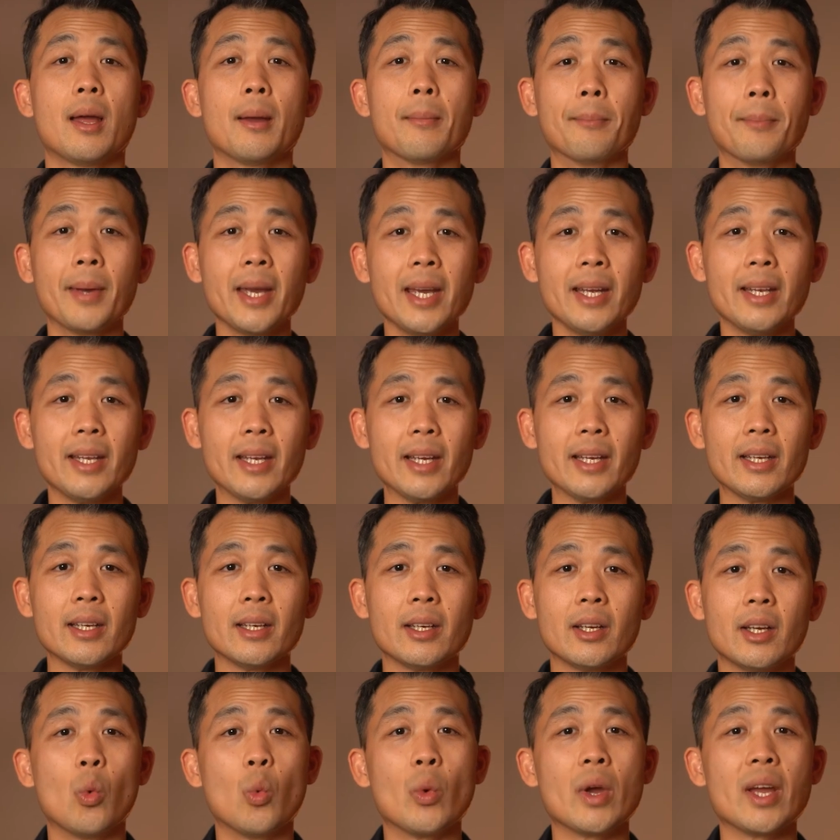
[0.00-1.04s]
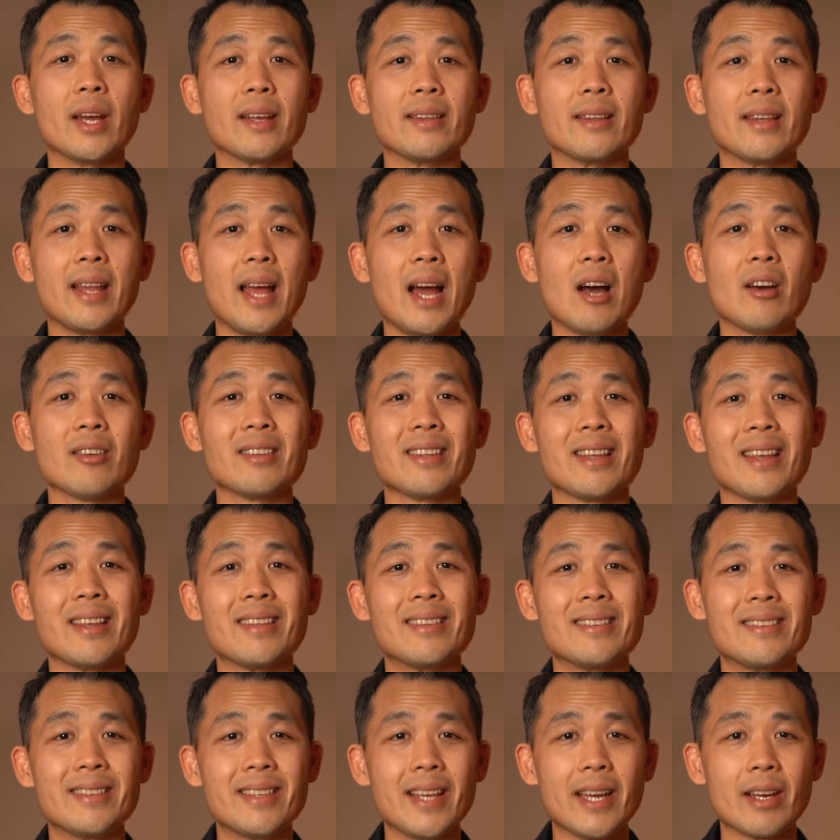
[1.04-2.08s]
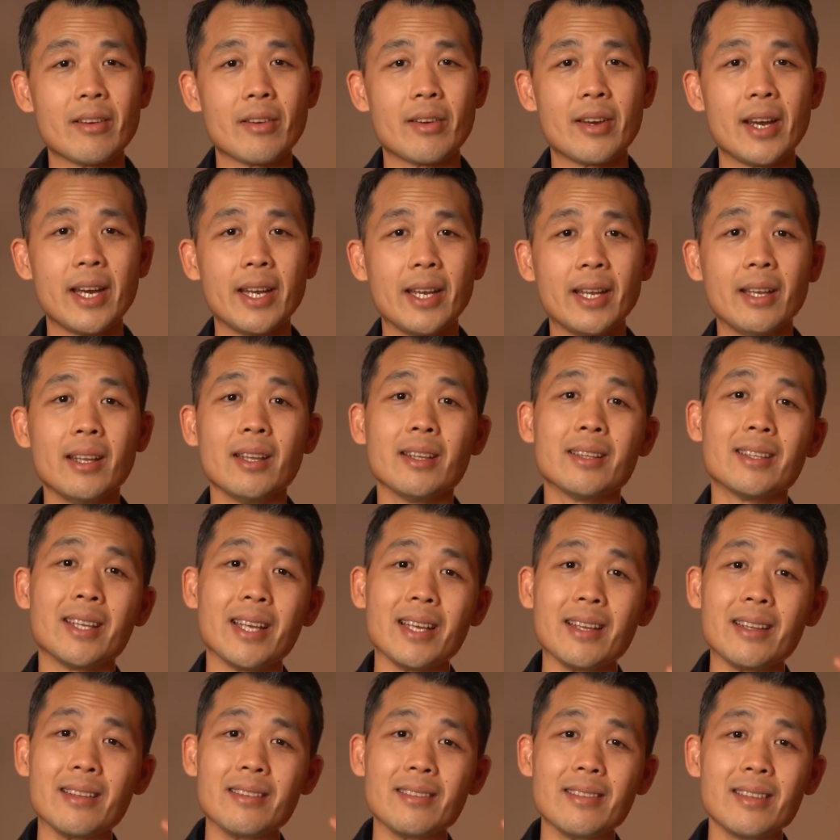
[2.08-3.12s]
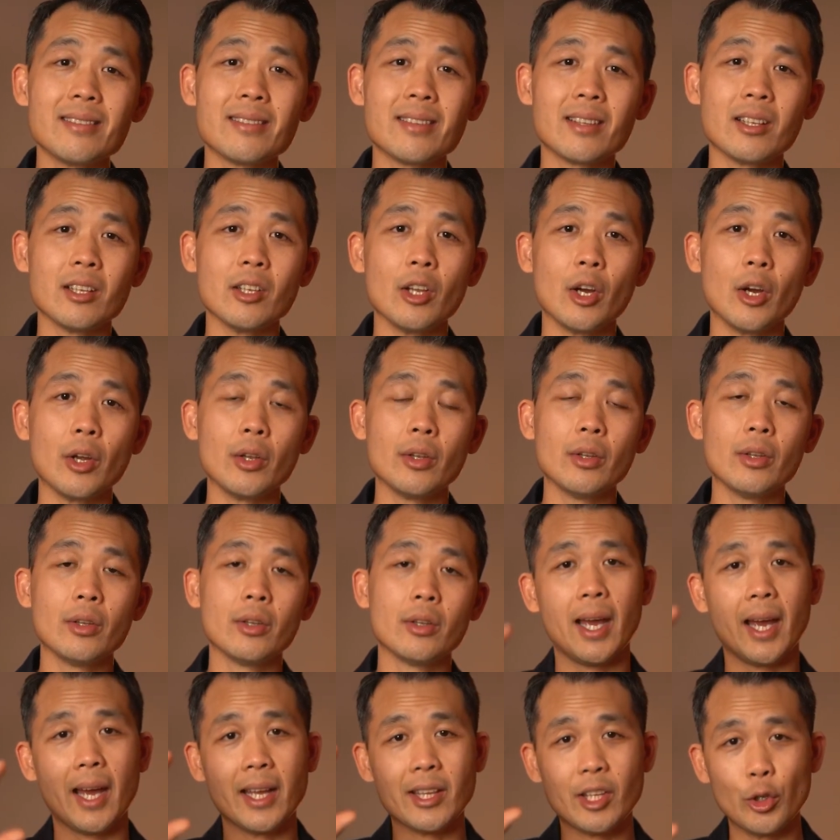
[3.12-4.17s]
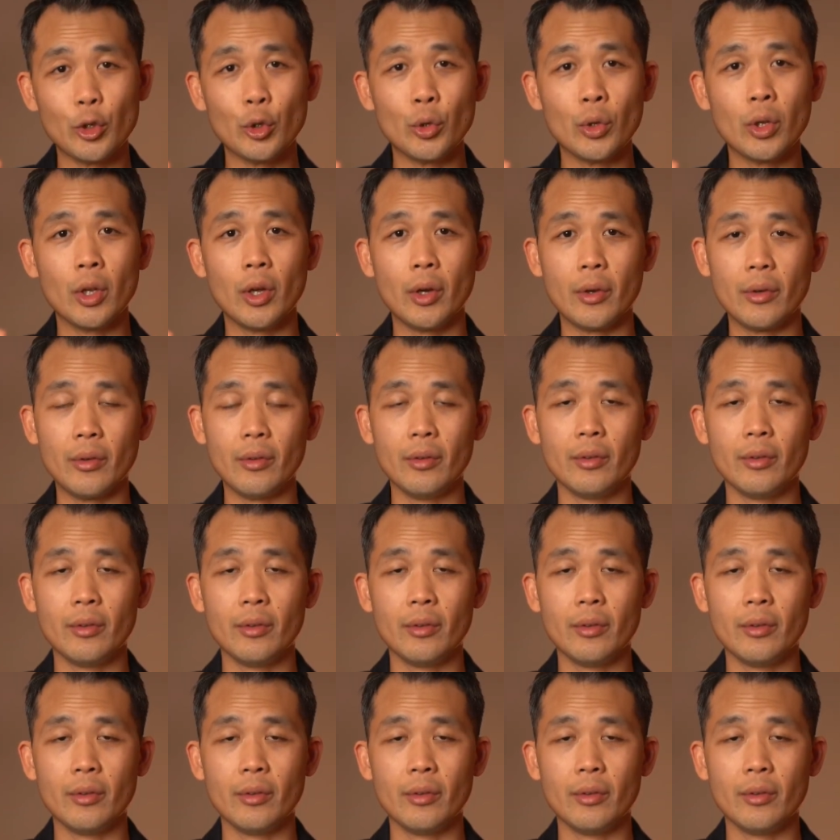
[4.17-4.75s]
meaning we are now segregating the existing loan and the new loan.